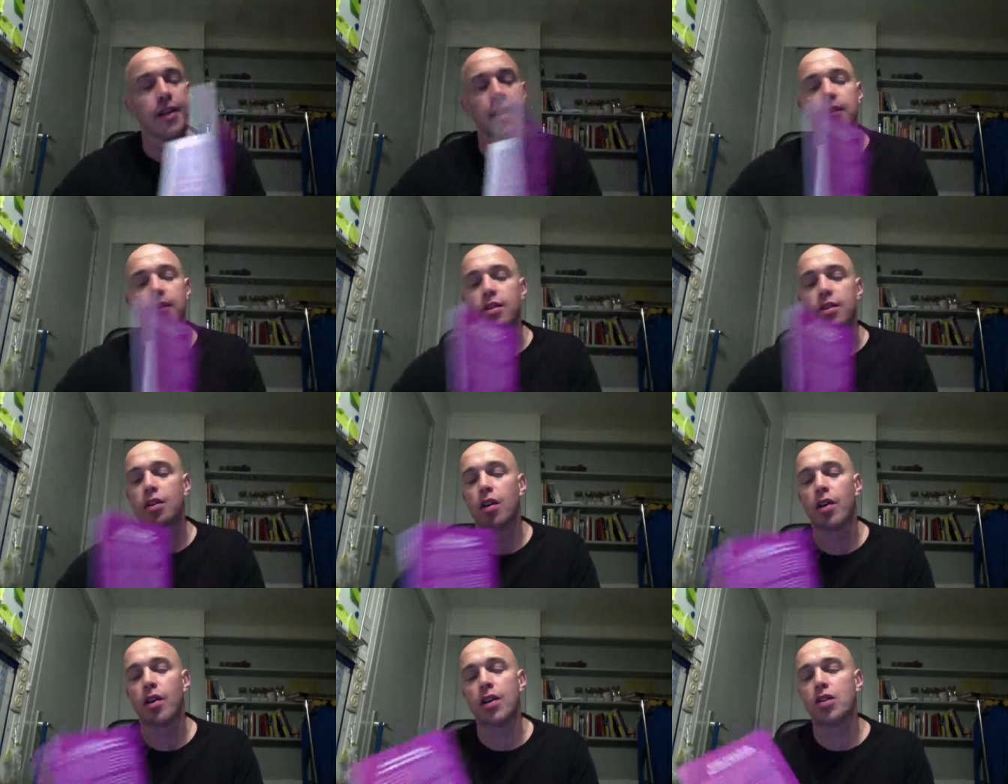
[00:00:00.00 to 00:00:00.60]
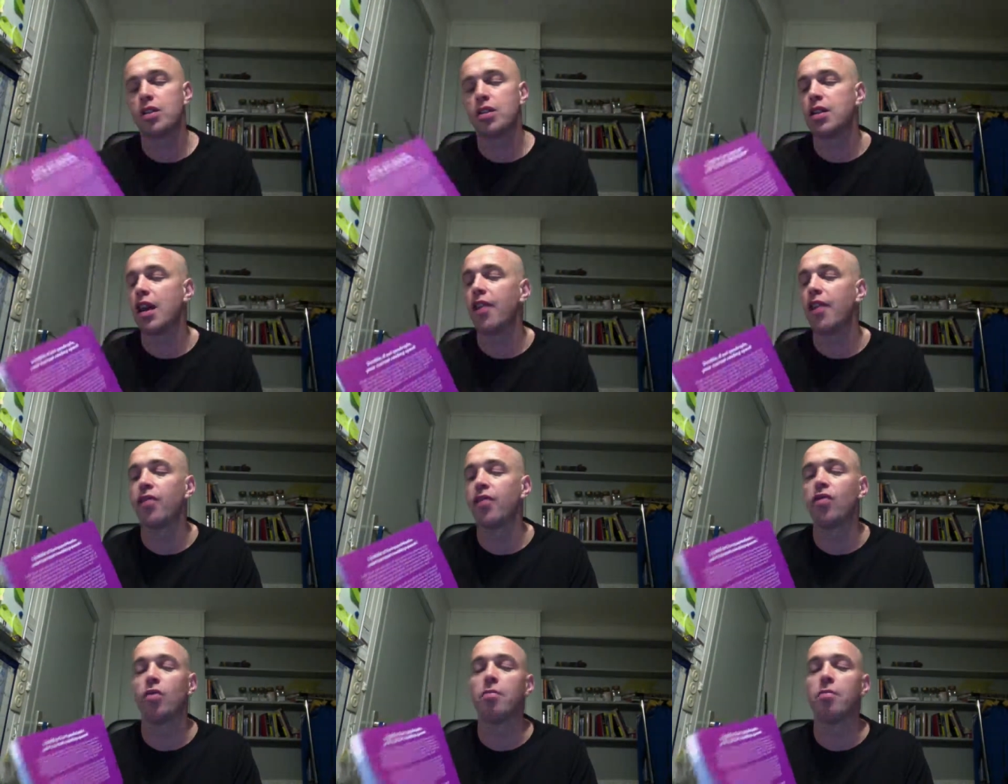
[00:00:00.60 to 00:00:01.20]
So I just
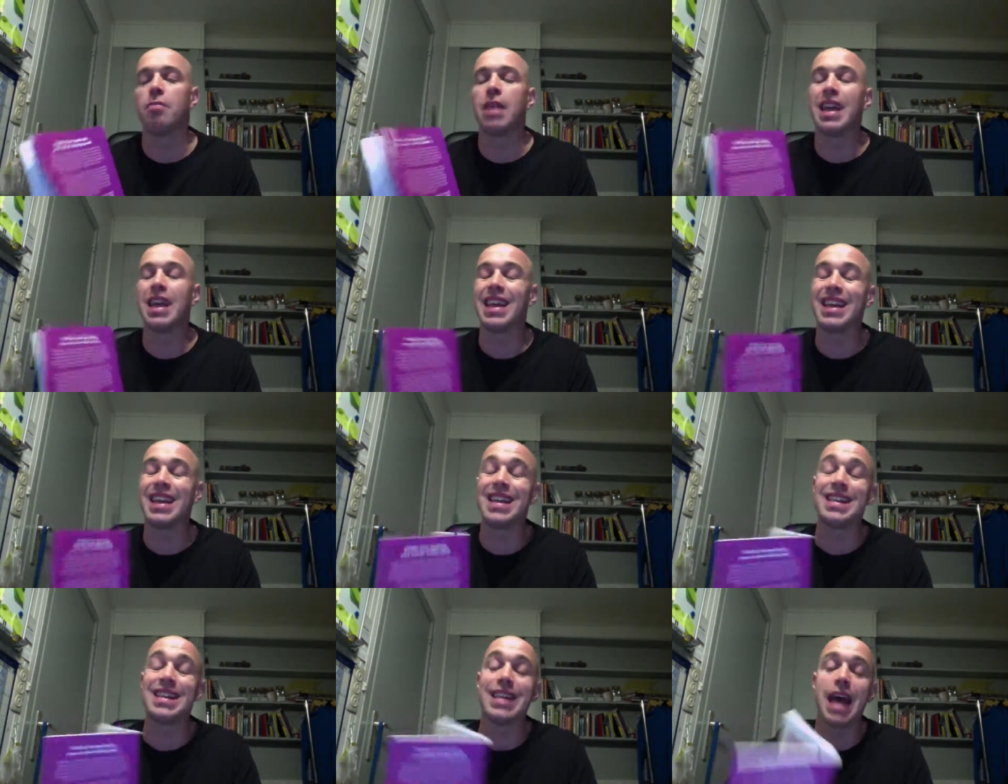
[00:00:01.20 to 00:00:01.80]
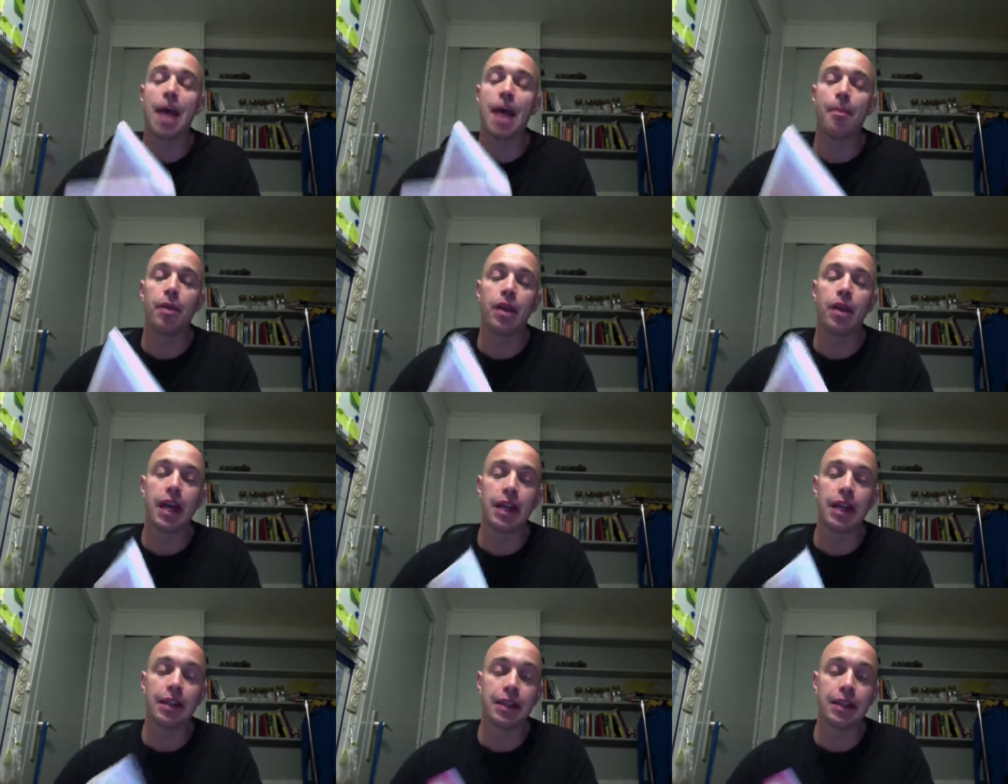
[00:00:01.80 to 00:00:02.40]
have to make it happen.
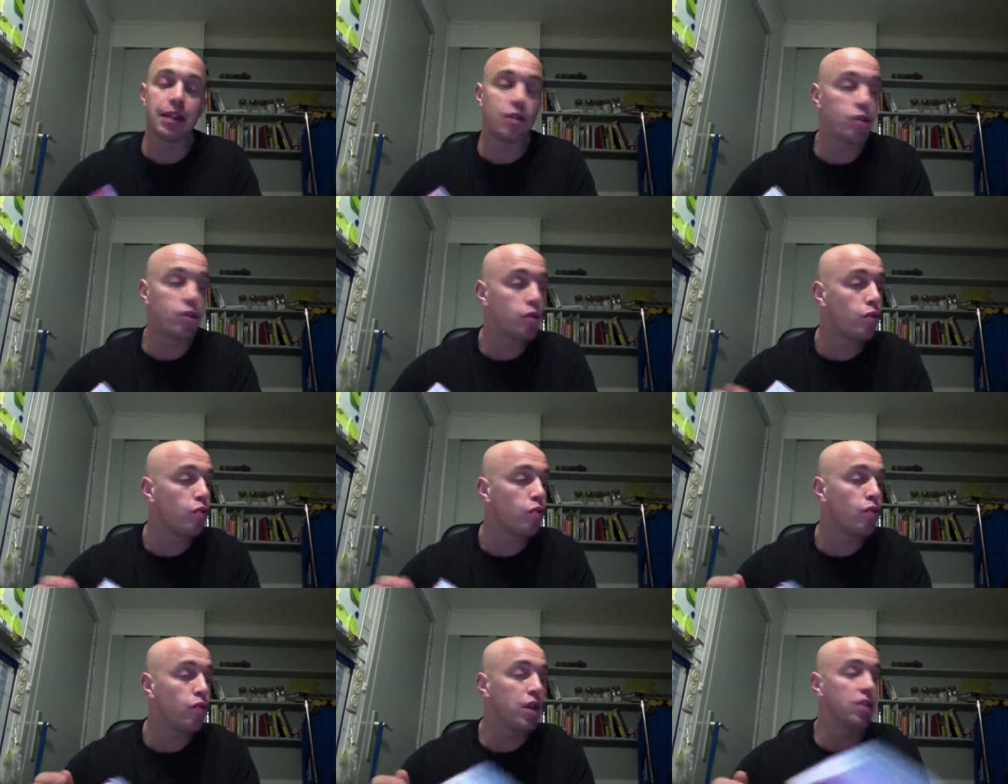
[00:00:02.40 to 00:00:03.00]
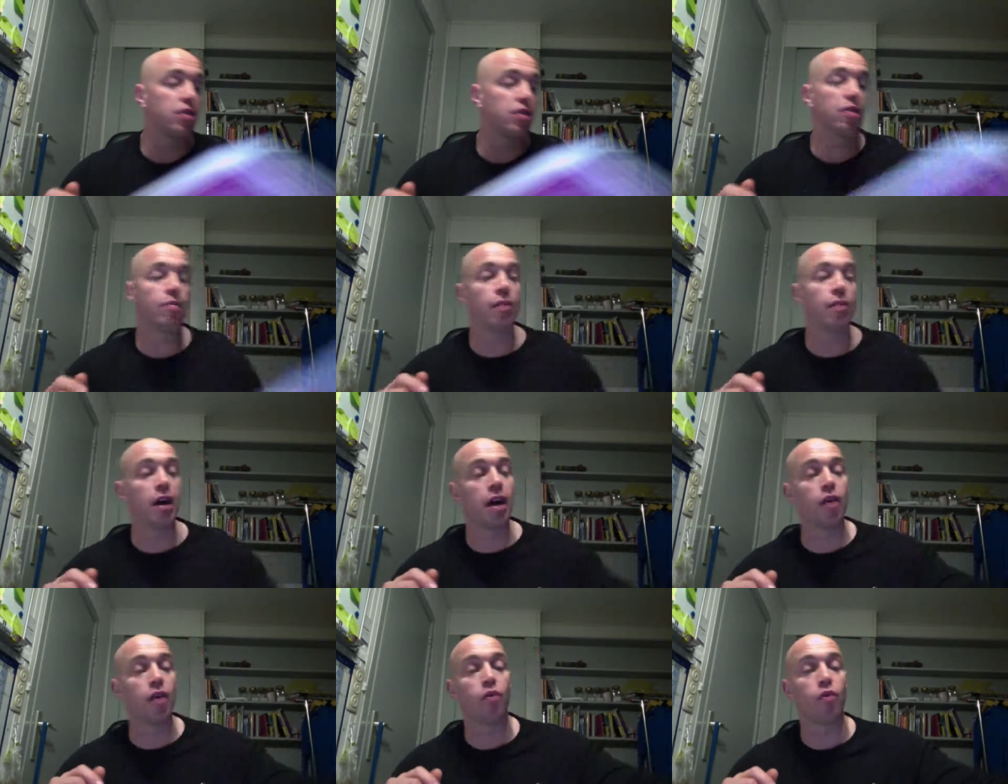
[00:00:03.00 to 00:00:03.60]
I did do read some
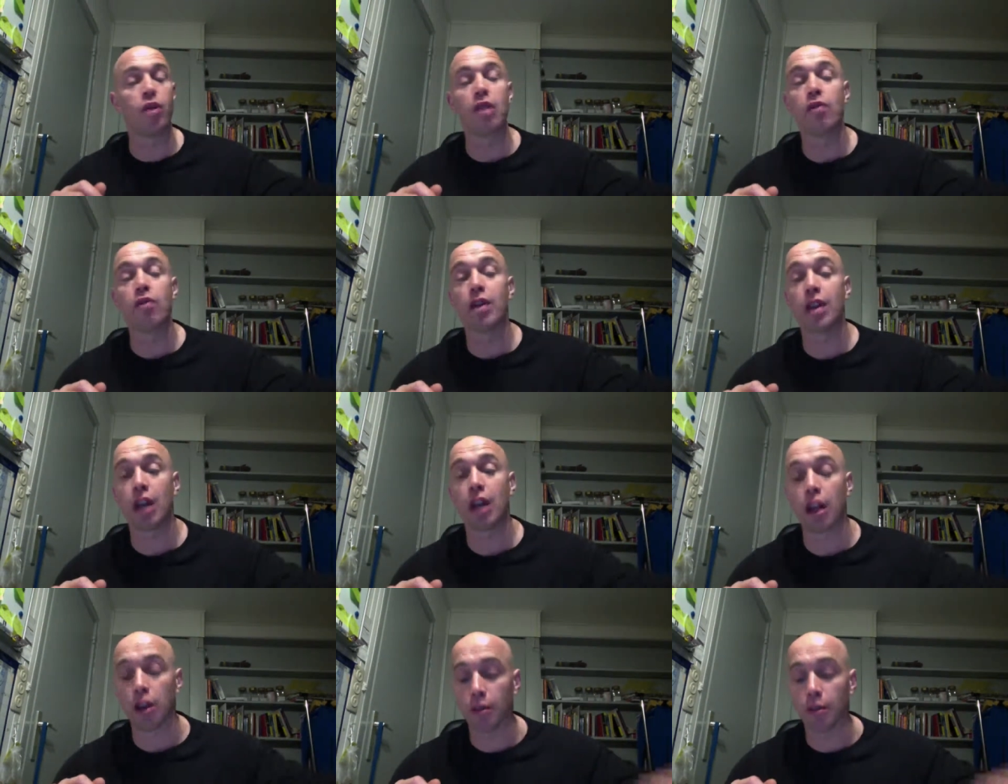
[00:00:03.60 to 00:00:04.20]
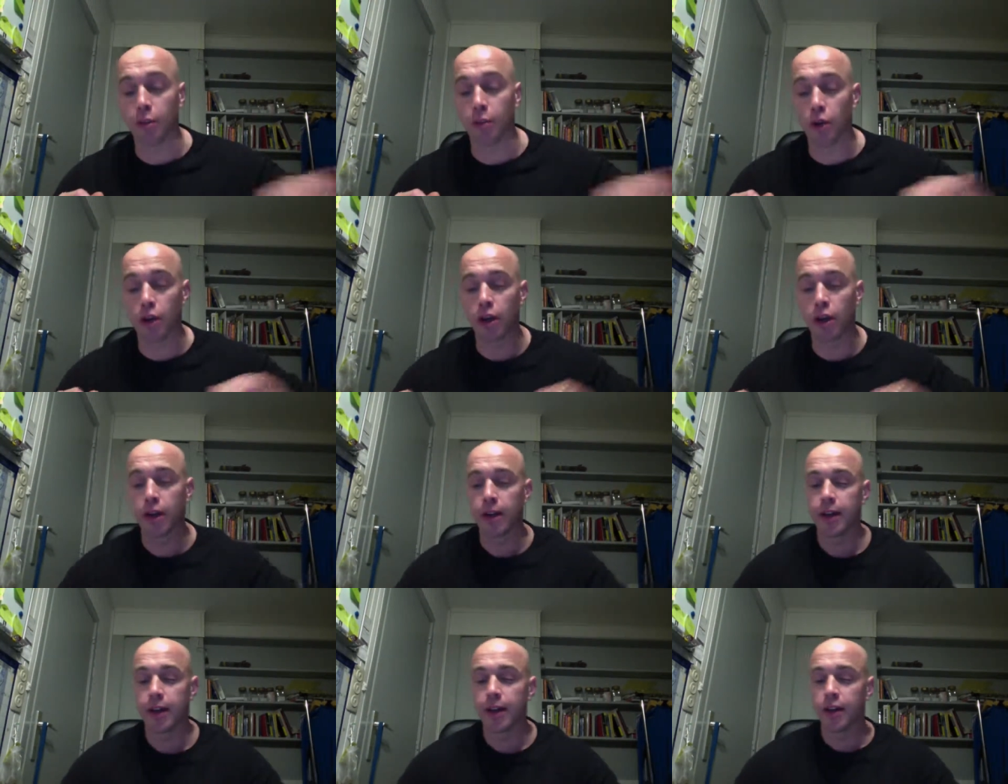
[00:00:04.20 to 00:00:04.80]
uh, reread another
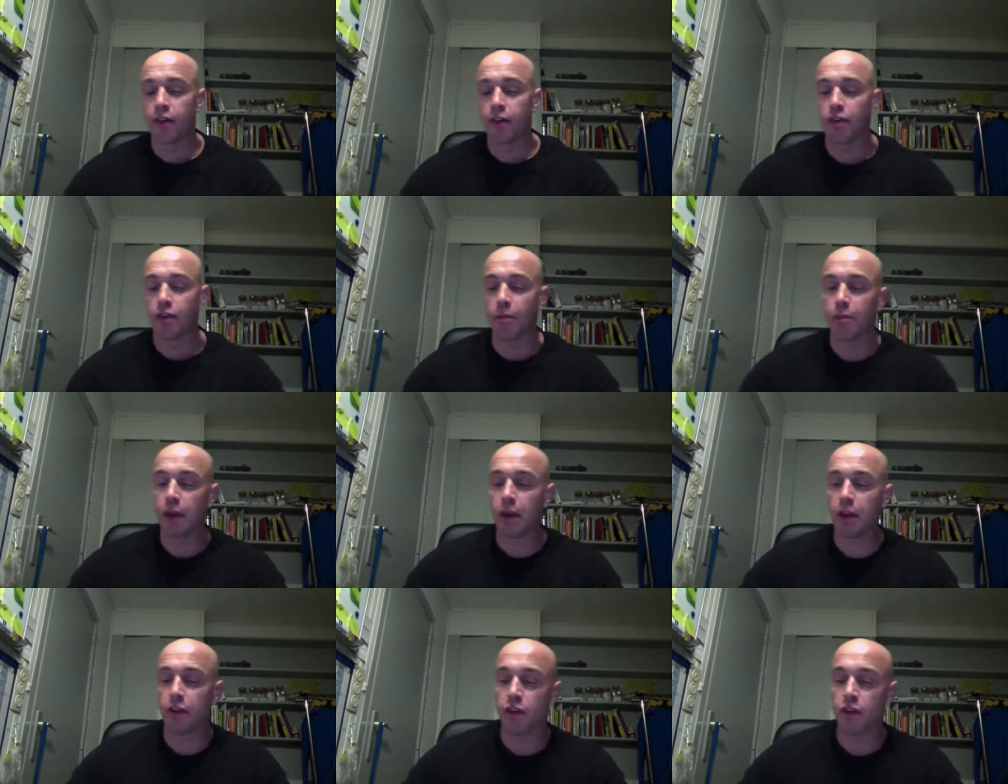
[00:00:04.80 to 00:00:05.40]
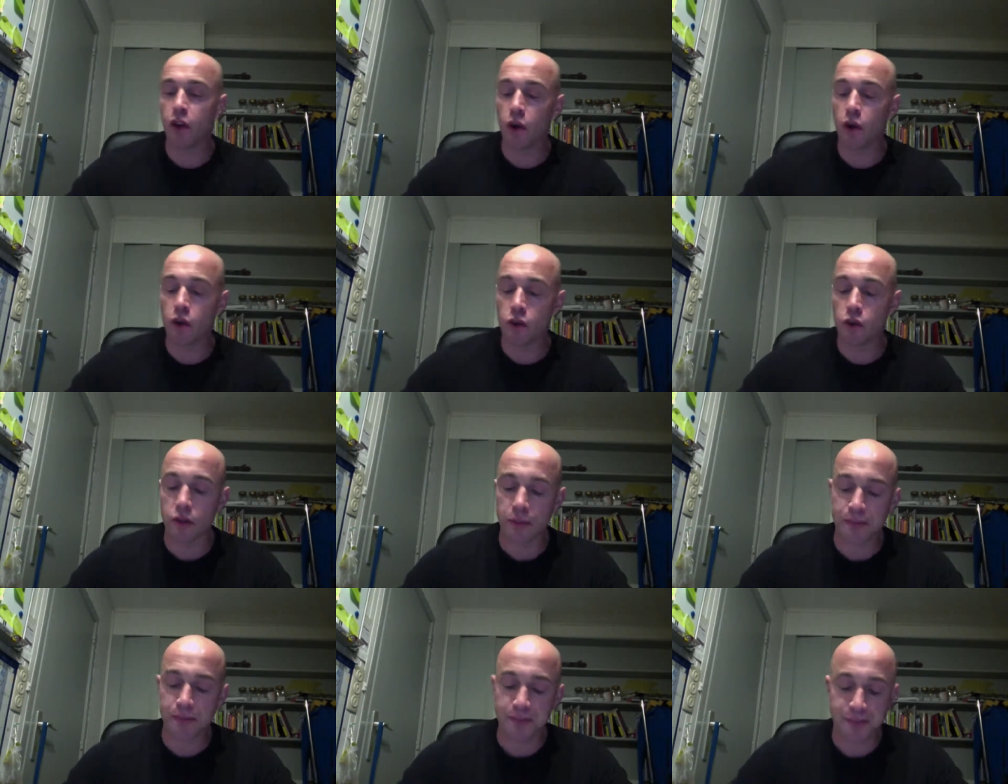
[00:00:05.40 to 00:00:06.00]
book from Peter Vogt,